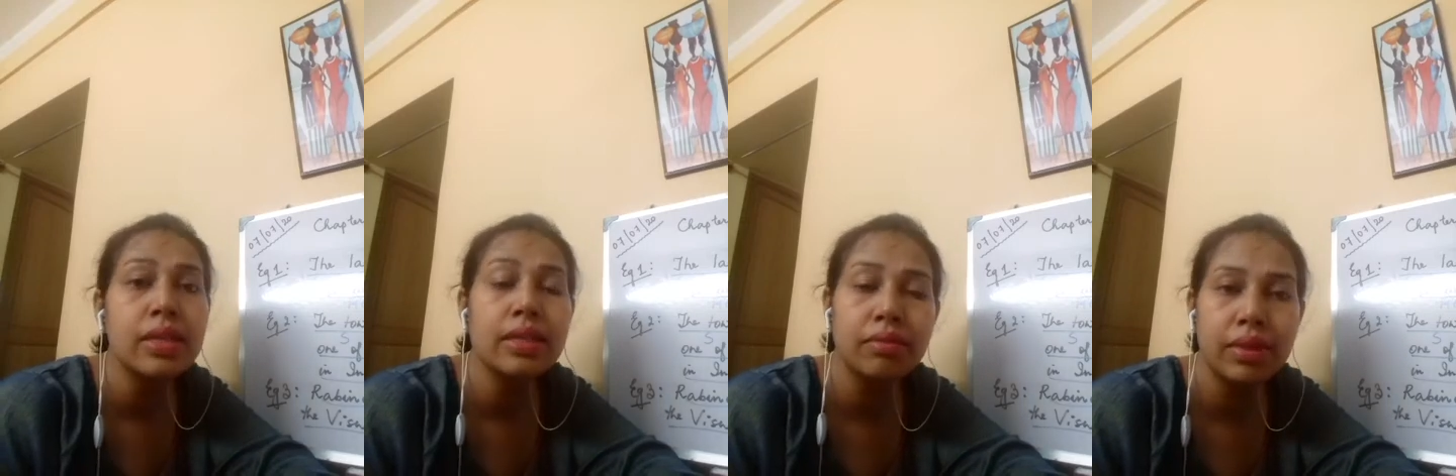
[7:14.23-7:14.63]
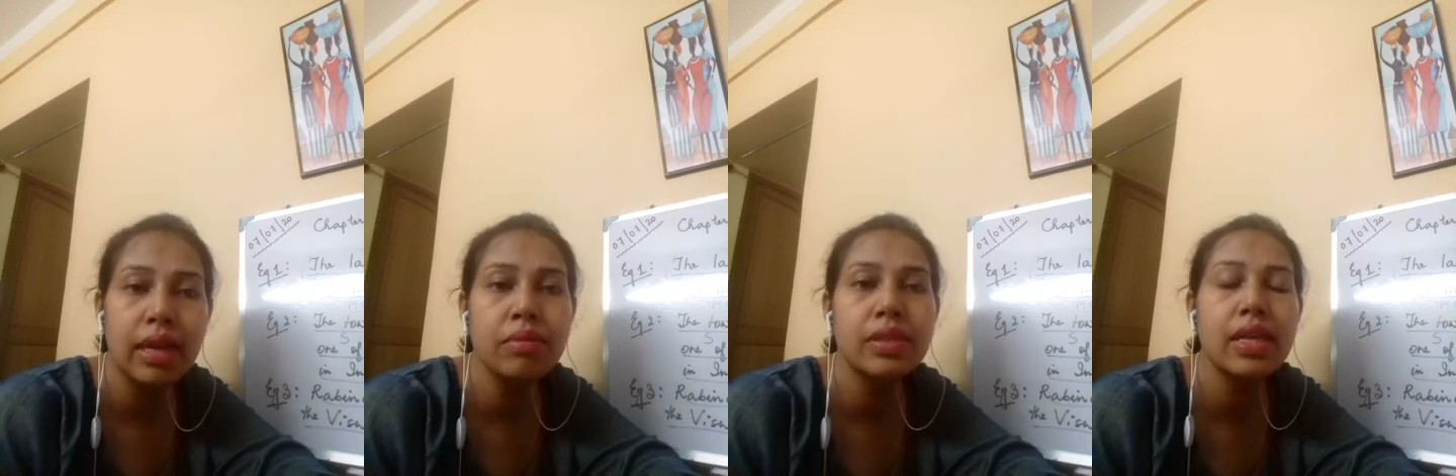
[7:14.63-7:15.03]

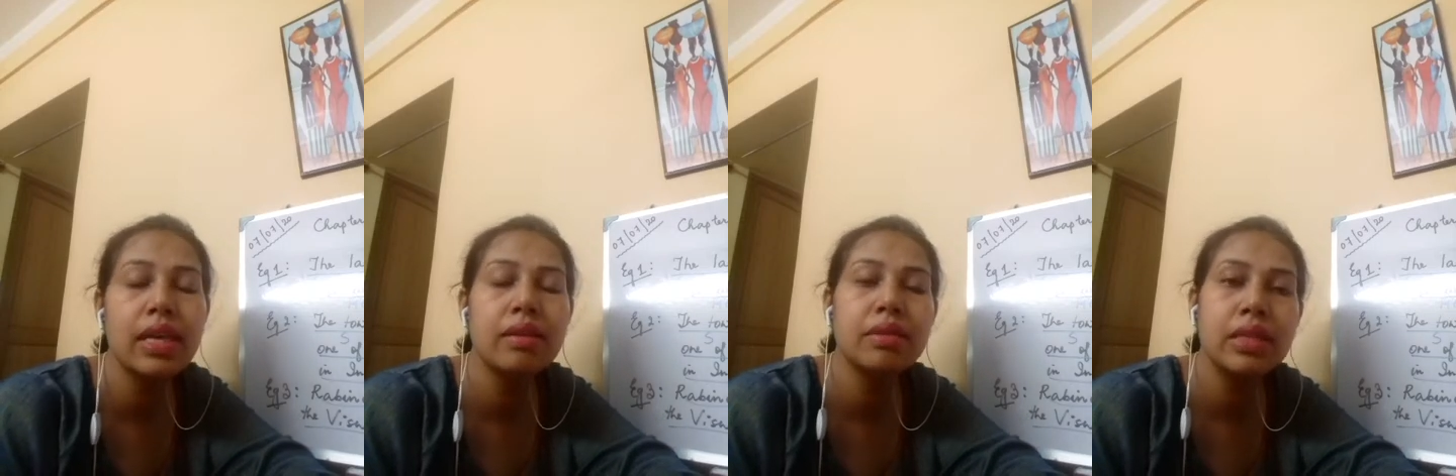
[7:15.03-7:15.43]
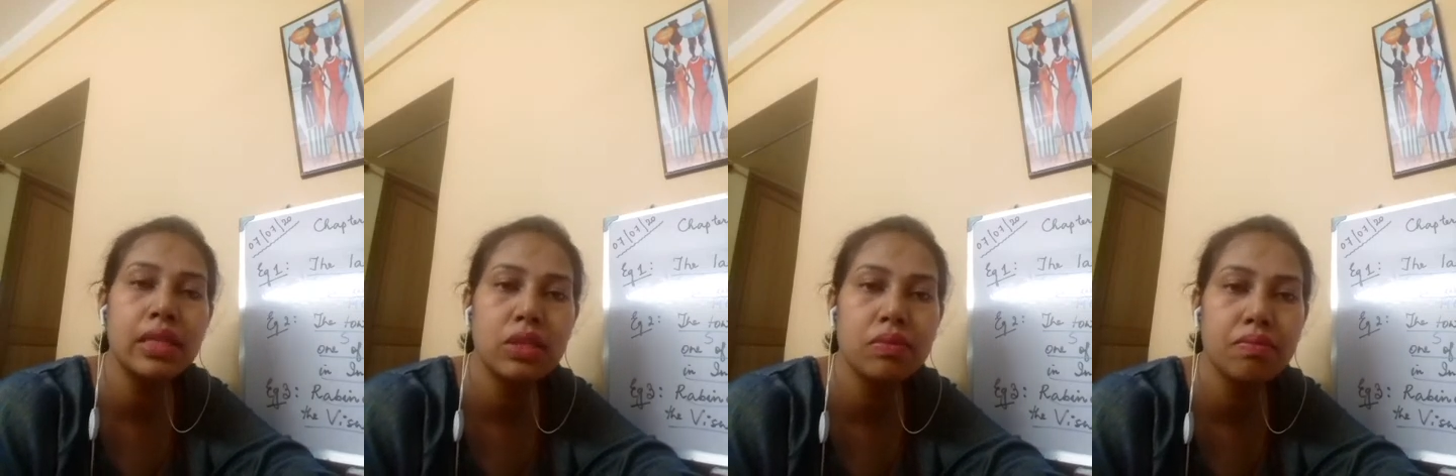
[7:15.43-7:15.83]
Sometimes
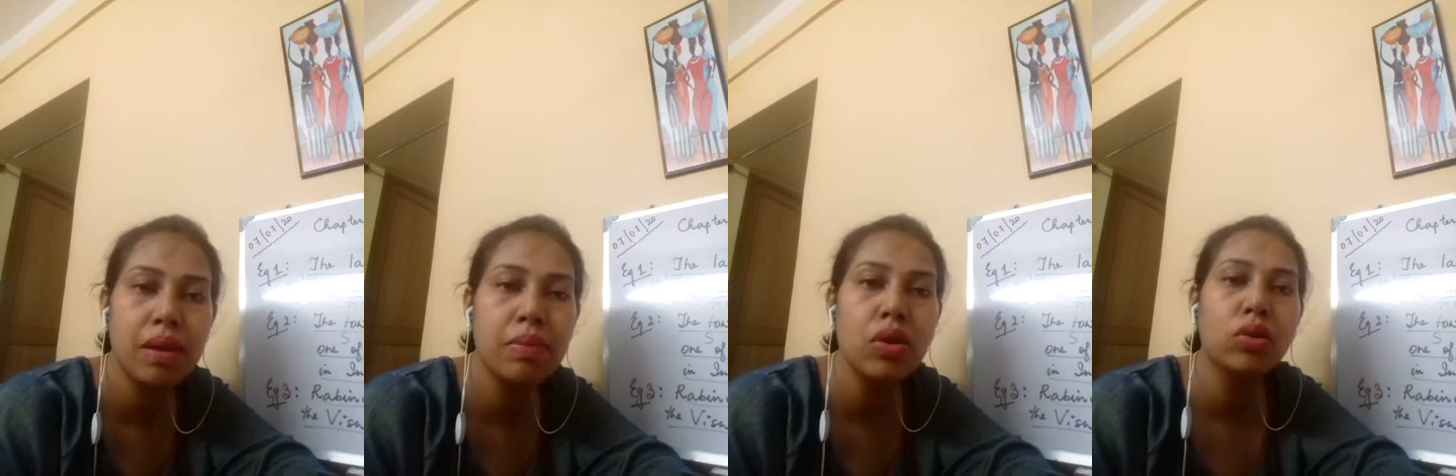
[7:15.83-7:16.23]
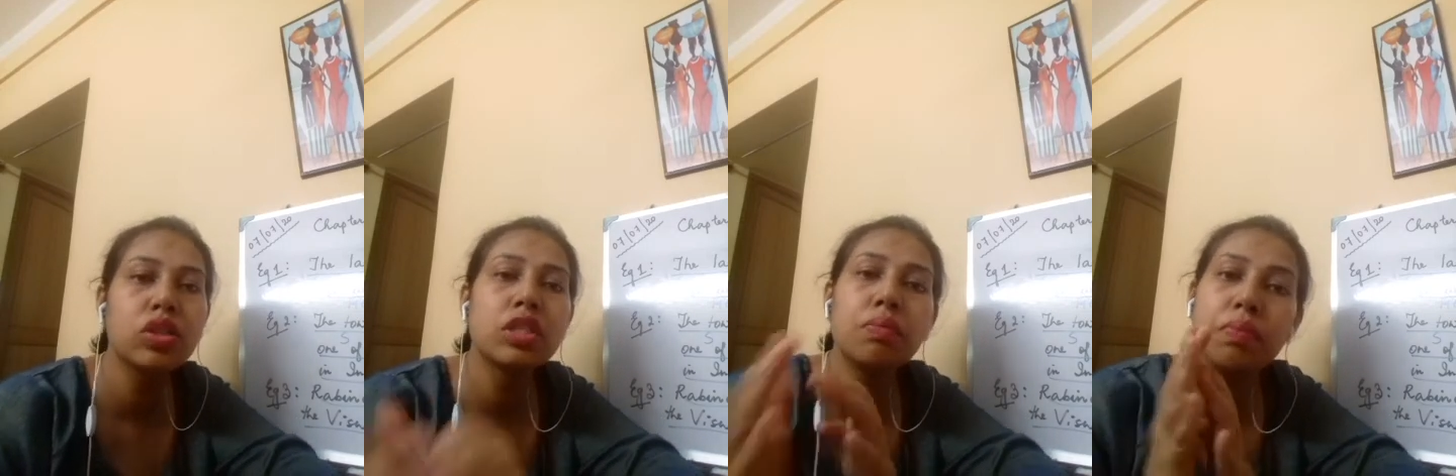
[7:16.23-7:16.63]
these may be
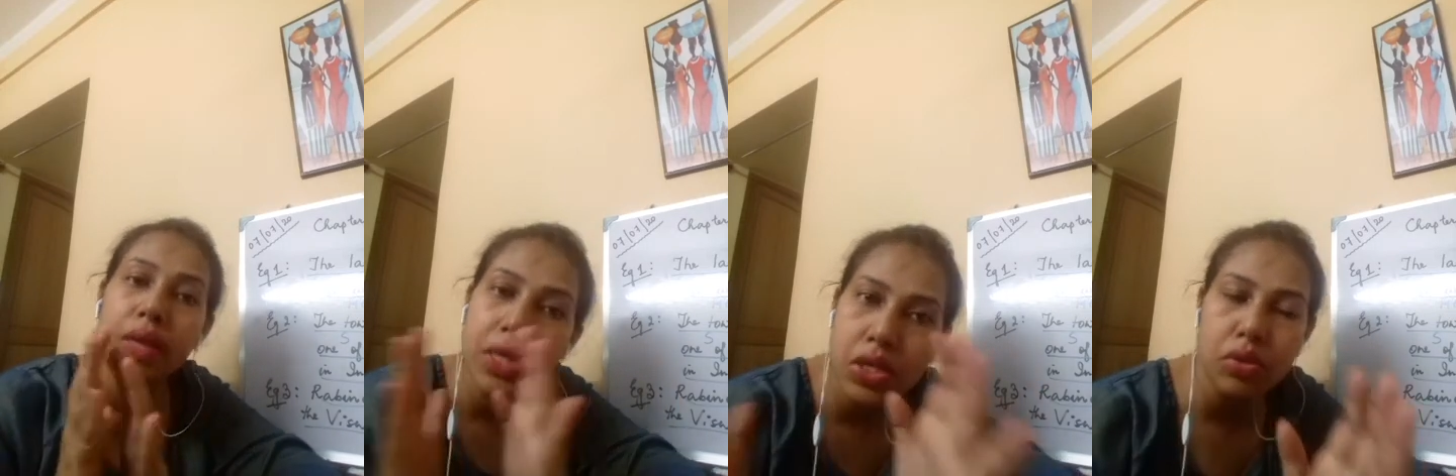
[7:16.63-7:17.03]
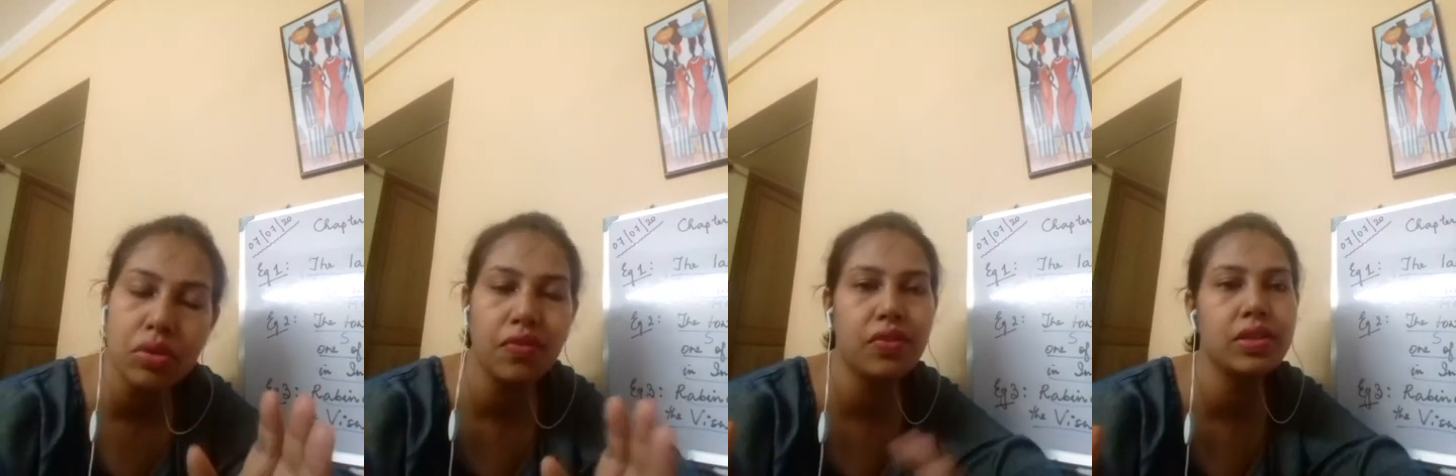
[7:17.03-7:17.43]
also split into
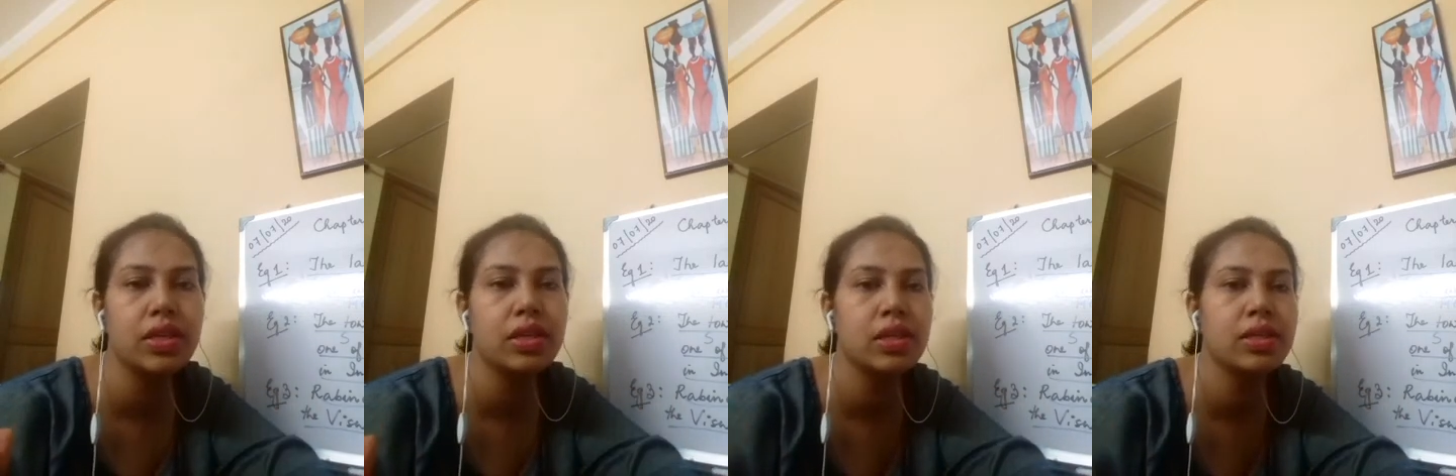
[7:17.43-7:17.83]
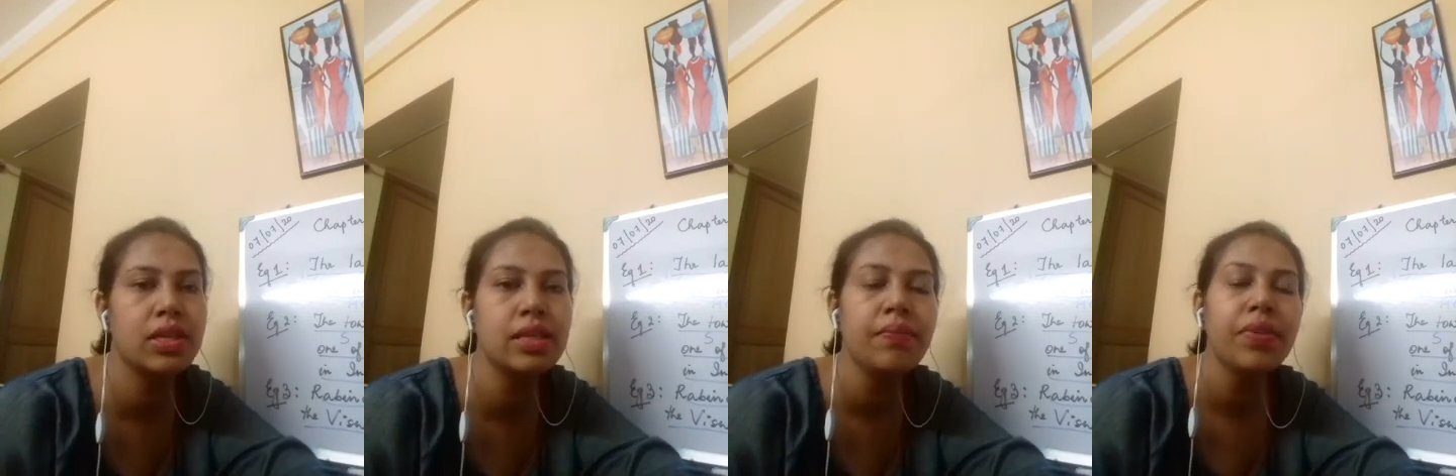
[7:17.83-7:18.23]
different
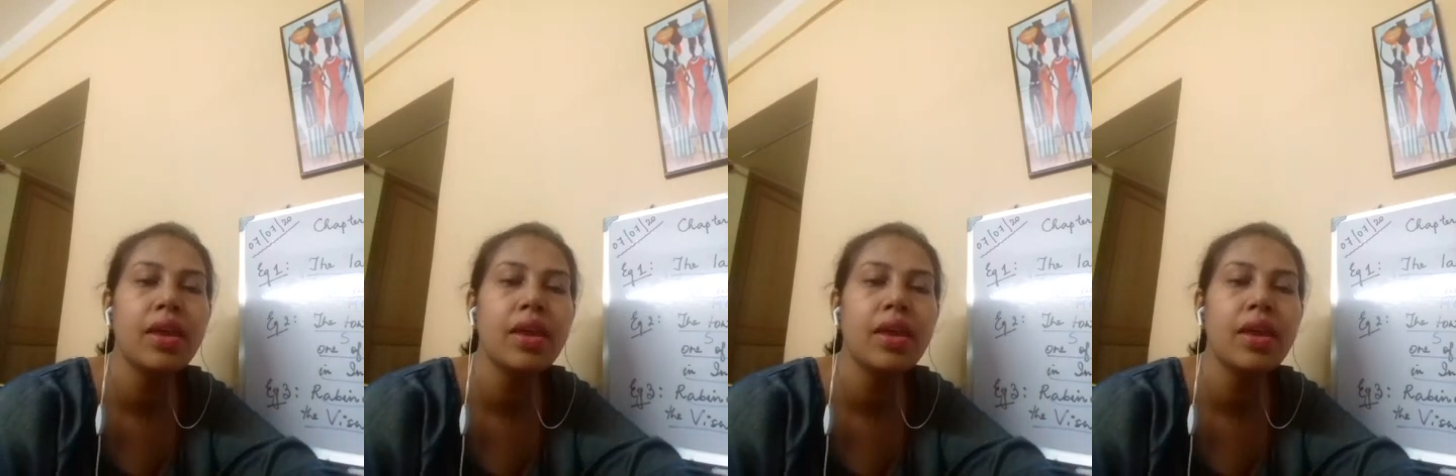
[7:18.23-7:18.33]
sentences,